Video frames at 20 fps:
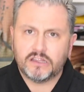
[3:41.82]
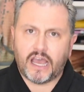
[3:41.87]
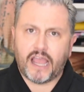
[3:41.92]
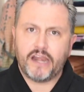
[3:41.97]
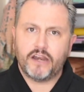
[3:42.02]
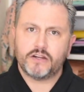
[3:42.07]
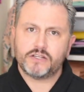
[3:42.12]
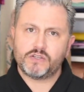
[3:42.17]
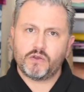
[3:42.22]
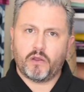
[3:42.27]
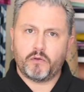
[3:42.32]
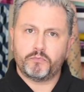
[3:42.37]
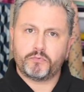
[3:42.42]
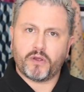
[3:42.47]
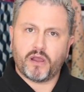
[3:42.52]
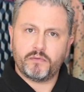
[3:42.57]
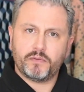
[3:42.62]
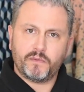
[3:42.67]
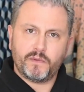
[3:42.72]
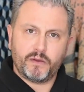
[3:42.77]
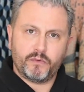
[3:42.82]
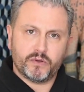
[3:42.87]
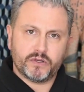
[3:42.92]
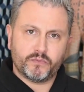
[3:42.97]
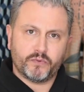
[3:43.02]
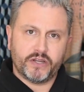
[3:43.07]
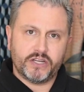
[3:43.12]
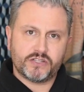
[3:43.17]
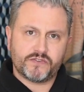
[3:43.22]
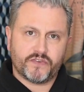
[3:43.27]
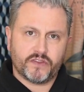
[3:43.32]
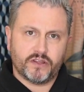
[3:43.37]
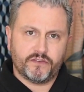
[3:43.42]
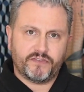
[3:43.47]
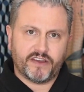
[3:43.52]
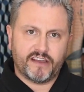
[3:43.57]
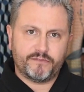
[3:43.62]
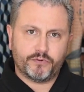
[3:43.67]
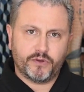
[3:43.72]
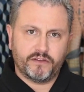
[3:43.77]
lighter, so I probably would reach for the
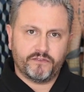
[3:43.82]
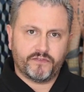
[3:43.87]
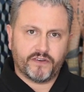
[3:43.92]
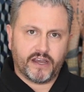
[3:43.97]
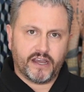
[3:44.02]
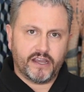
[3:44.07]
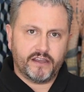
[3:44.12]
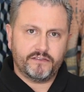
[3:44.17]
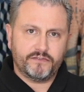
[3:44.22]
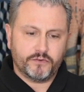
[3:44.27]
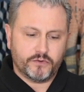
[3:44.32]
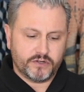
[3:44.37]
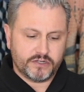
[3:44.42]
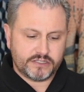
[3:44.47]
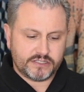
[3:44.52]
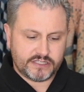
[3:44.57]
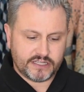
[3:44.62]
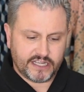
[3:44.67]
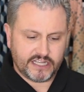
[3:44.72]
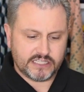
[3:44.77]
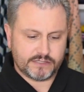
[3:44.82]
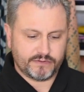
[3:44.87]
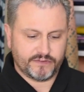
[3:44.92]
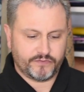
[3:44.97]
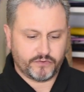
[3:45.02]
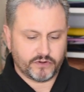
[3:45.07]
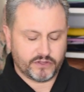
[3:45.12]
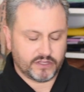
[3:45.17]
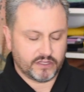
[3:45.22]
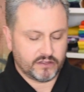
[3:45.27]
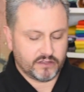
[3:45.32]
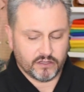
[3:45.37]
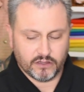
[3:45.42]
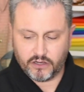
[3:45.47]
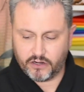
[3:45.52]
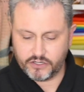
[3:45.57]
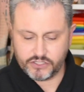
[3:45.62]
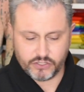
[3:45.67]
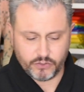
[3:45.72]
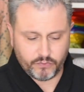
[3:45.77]
5.5 or 6 before the, the
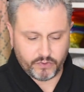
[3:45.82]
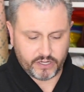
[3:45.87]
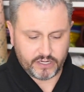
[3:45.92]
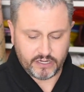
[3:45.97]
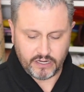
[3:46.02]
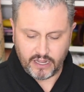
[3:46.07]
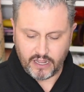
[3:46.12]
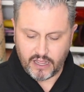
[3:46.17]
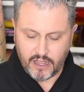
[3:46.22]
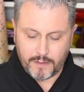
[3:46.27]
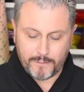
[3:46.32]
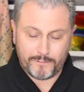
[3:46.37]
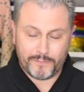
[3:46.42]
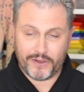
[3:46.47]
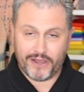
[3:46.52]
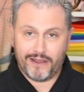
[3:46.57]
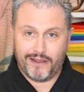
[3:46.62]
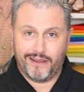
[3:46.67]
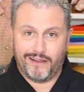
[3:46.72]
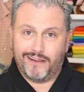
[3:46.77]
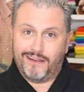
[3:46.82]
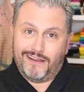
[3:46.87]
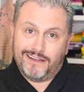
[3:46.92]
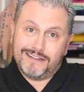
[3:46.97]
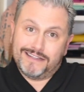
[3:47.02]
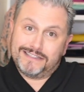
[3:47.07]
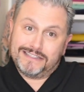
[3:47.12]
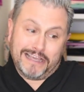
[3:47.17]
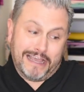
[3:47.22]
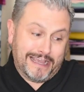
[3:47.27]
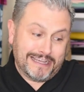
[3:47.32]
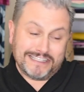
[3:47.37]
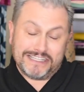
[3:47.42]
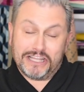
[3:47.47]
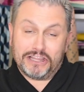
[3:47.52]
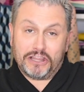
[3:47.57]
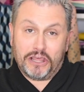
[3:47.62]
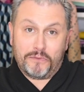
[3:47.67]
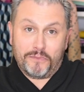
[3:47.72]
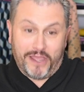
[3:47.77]
larger one, but the sky's the
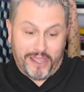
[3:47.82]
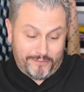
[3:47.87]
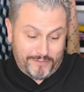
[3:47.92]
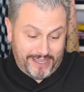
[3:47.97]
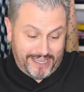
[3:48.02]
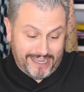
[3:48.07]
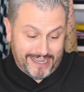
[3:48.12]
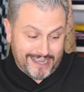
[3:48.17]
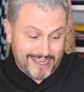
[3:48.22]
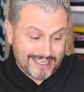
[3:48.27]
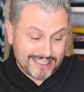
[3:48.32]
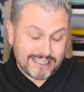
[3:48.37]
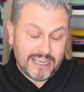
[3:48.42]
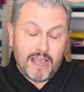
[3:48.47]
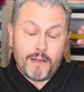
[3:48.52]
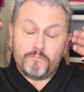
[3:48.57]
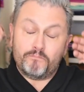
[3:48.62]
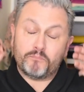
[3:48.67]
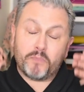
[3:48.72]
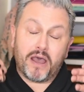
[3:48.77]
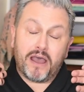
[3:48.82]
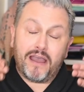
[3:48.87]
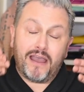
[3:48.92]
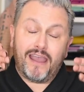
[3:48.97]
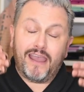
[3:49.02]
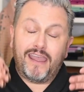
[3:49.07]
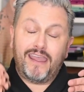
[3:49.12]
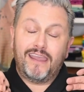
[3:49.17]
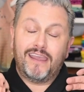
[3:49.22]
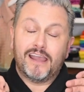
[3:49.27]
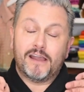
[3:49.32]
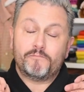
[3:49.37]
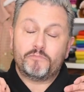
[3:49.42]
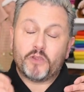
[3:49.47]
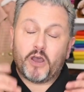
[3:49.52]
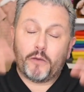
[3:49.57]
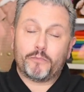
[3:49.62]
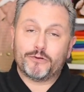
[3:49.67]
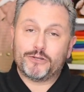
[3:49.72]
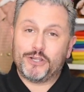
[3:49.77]
limit because my
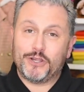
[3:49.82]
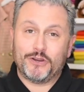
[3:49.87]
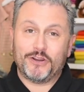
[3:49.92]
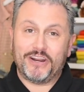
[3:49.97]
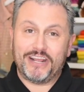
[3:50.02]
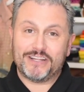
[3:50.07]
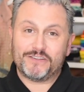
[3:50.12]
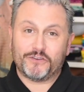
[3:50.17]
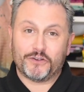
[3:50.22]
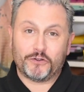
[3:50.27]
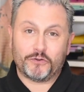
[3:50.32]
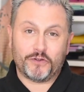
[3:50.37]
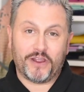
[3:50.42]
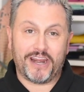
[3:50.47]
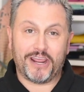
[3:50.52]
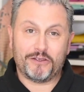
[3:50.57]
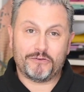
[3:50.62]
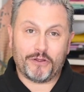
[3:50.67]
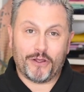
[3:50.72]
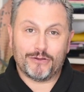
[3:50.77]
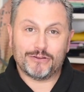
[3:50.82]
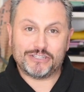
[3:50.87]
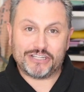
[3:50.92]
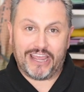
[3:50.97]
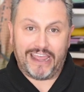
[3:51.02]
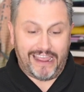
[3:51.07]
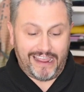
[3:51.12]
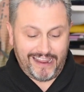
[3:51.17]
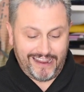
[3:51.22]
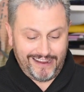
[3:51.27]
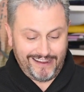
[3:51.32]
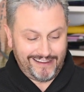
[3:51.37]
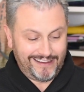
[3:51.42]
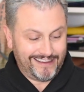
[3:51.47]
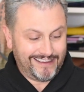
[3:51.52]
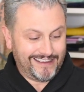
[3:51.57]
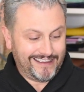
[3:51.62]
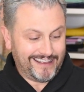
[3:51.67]
opportunities for creating crochet